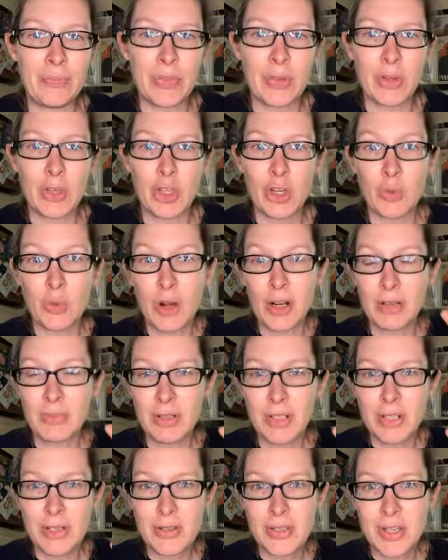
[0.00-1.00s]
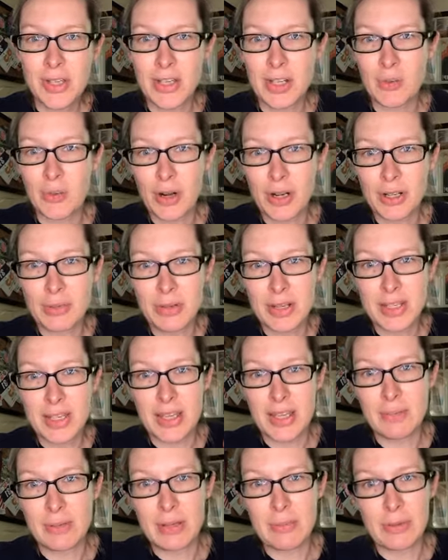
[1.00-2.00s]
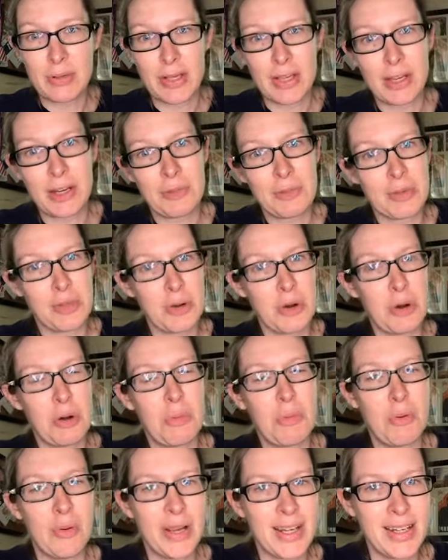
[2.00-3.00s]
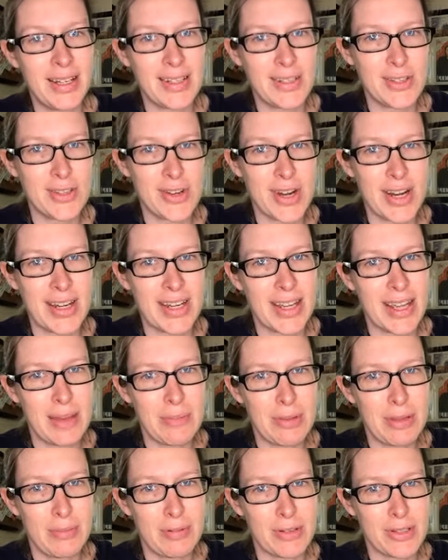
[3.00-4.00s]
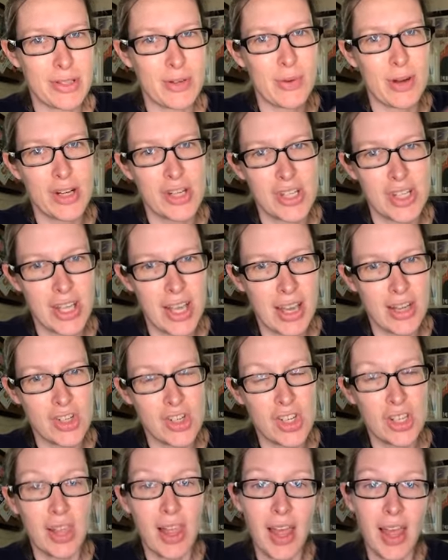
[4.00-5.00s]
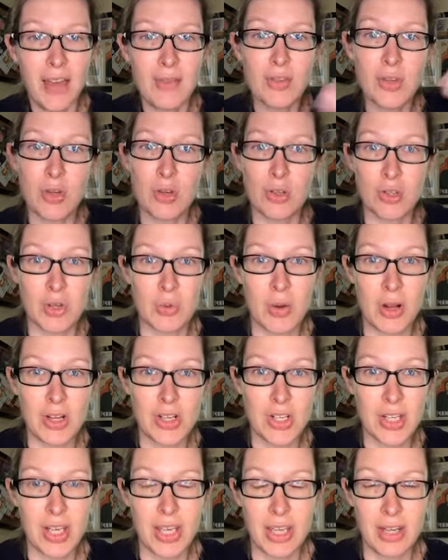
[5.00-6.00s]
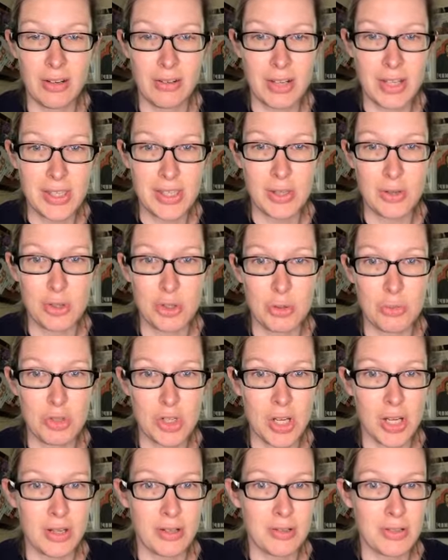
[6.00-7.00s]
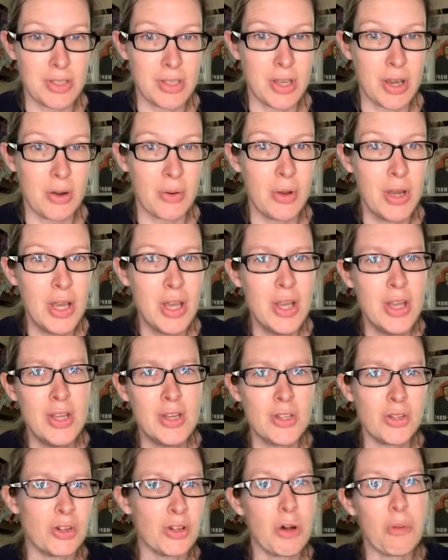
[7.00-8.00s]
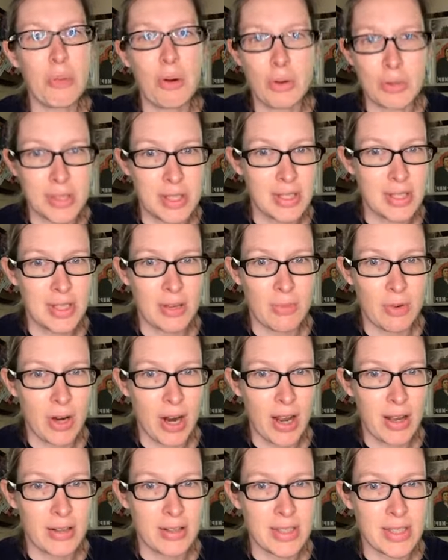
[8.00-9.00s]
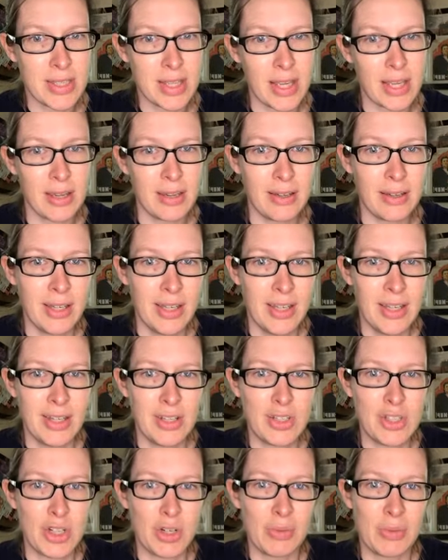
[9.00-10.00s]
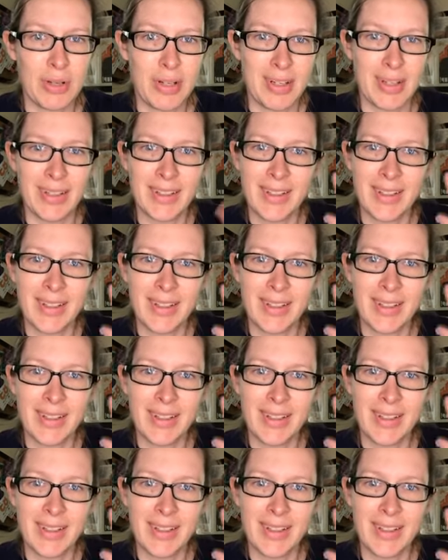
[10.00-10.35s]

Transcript: you're welcome to use it, you're welcome to send people here, but the whole point is trying to get people to watch the IG lives or to watch the Kino Knits YouTube channel. So don't go post it somewhere else. Like, don't want to